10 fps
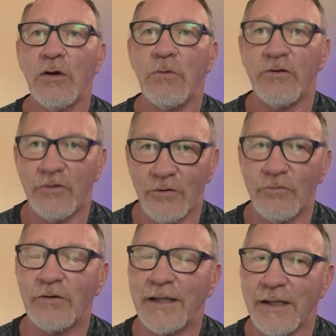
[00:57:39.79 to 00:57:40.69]
which
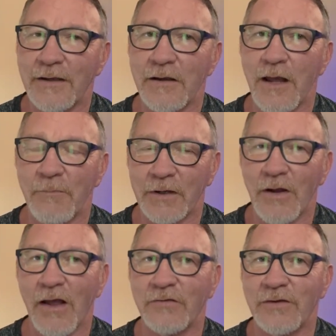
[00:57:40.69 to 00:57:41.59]
usually ended up in
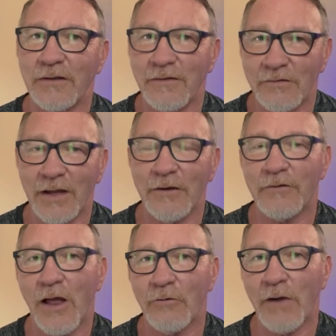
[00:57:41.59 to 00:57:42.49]
costing the state
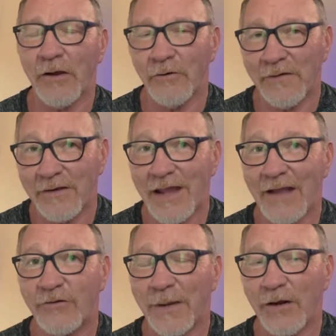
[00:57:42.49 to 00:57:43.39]
of Colorado and
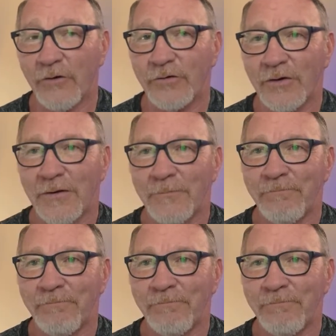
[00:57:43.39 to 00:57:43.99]
the taxpayers